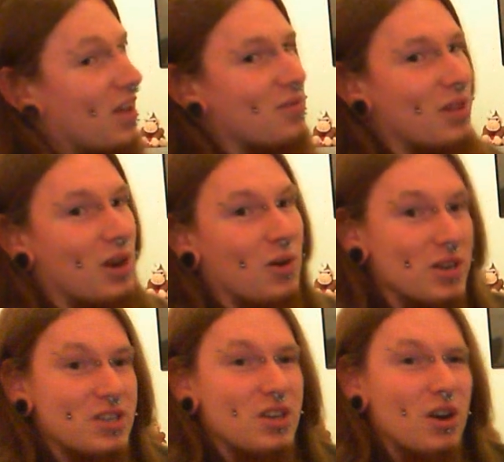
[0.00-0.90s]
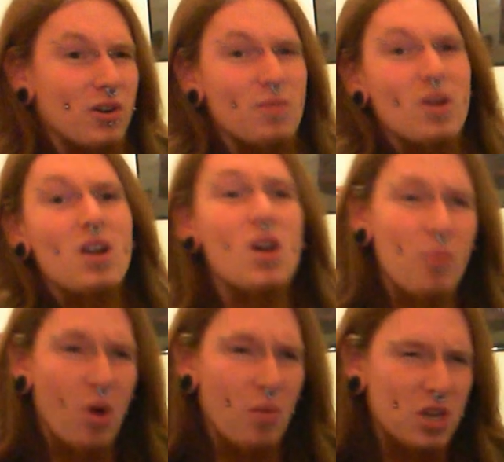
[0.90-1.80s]
for the longest time,
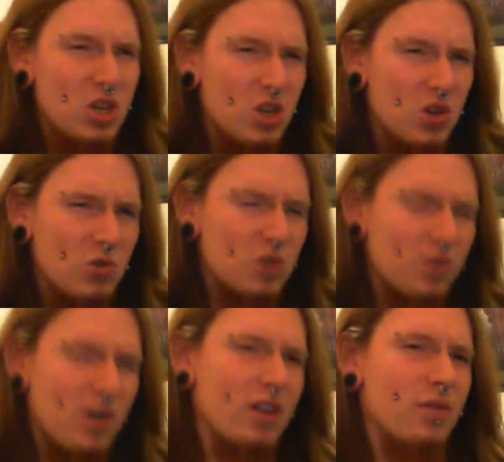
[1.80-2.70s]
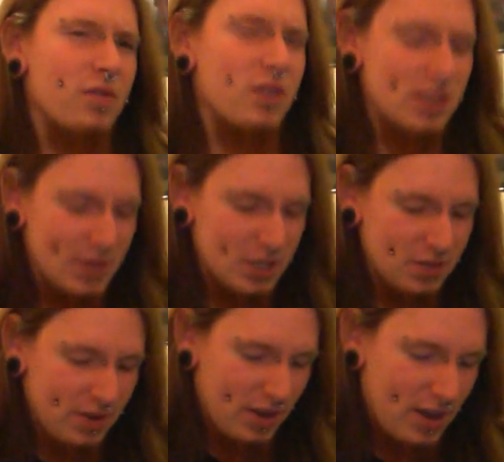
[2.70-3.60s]
but I'm a huge fan of the first Mass
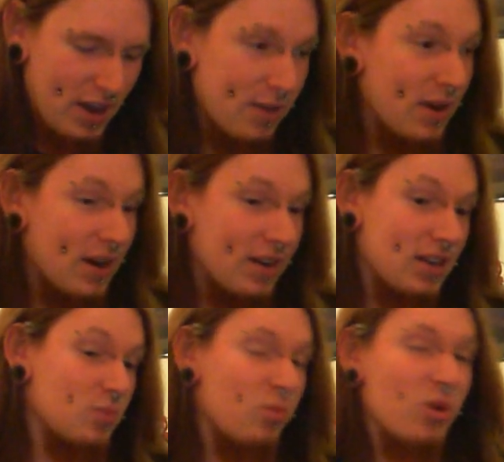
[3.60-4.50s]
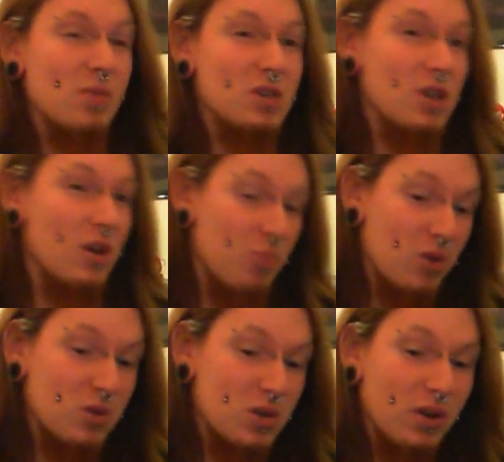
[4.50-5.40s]
Effect game, and that's pretty much the only
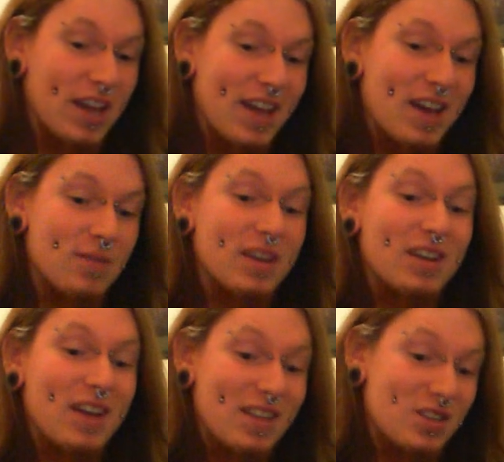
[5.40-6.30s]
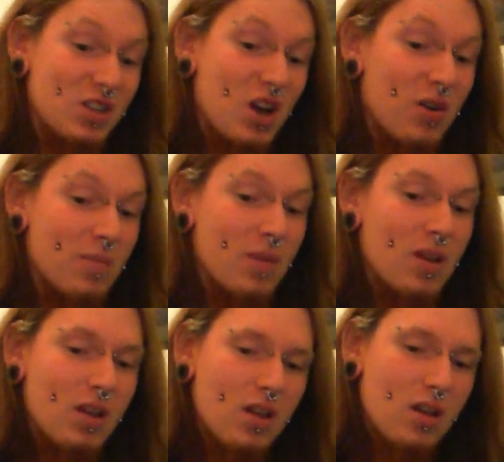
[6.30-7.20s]
poster I could get of it at the
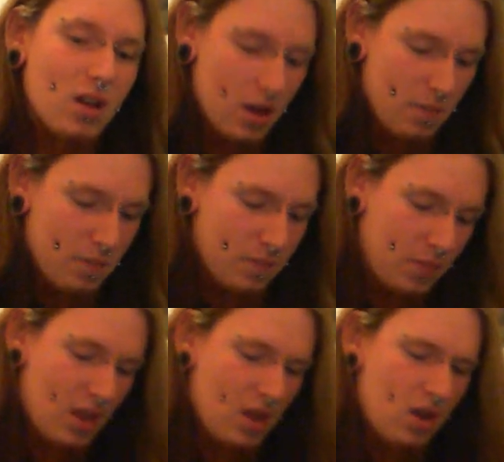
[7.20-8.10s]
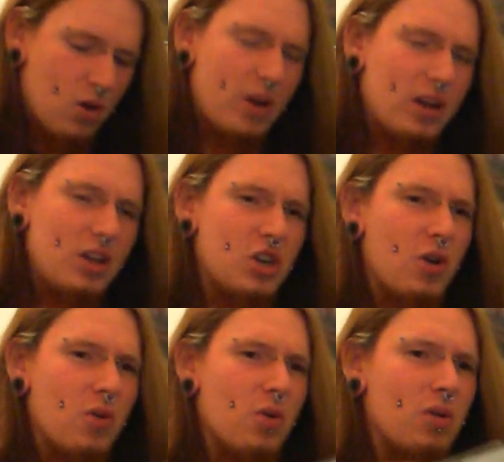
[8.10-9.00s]
time. I'll quickly
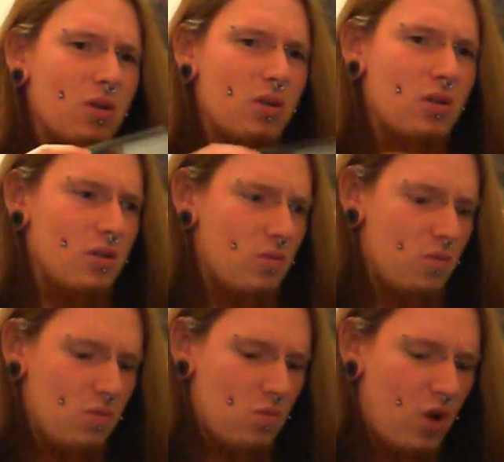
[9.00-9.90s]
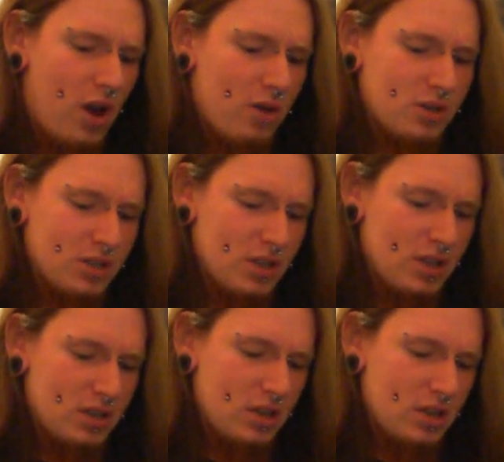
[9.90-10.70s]
show what else is in this